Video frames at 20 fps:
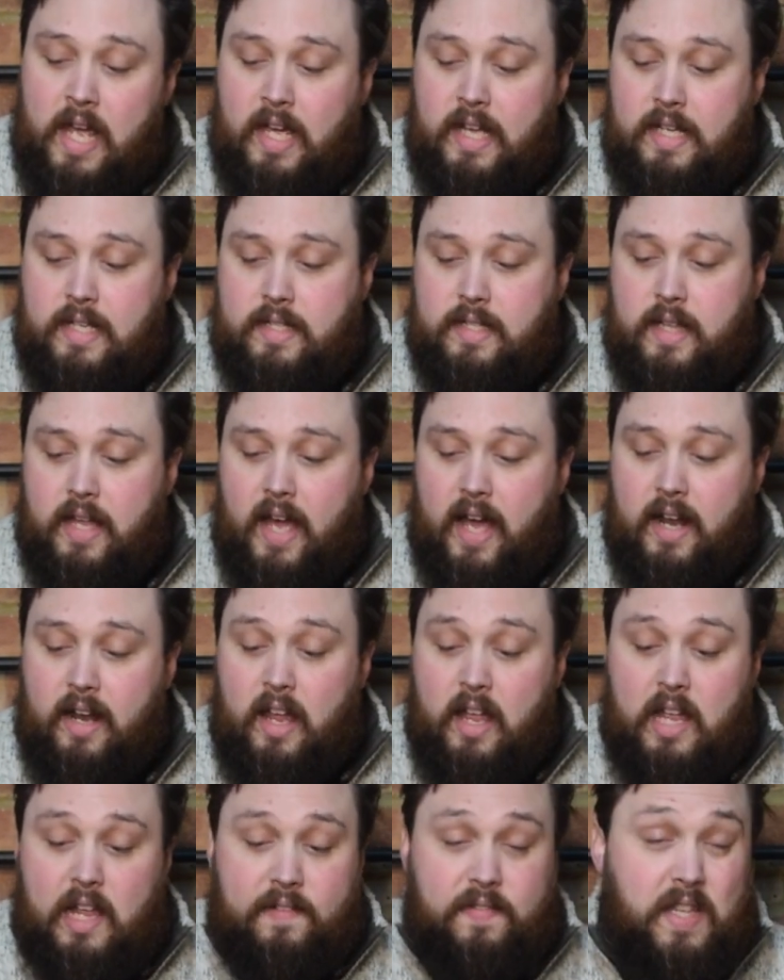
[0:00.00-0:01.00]
is that
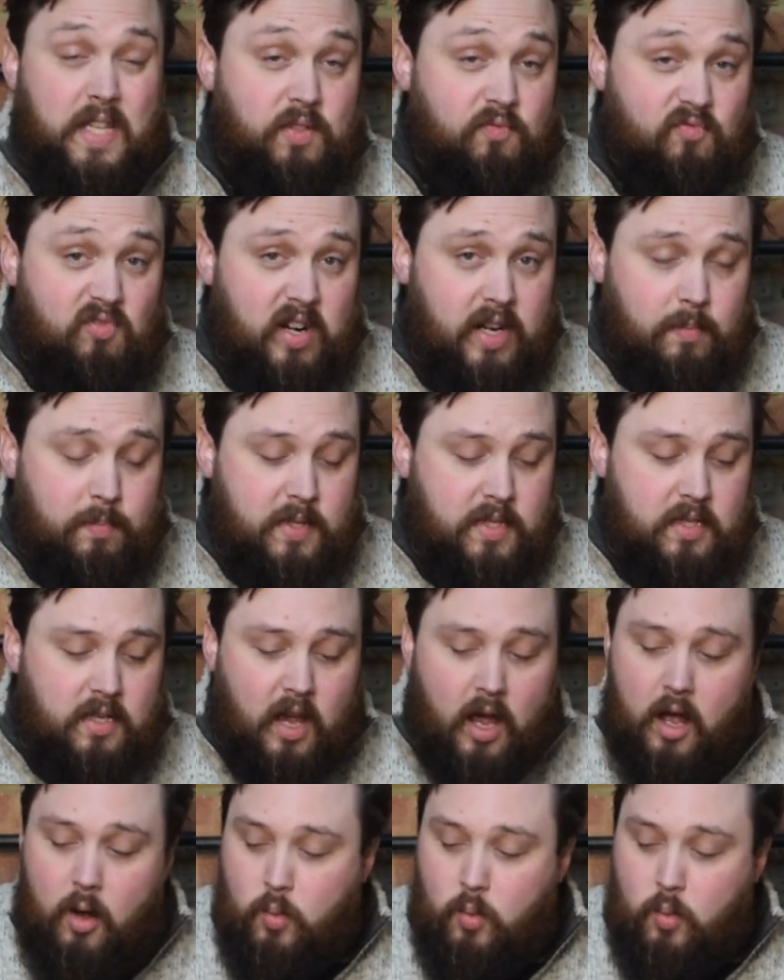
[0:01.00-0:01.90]
if this rips,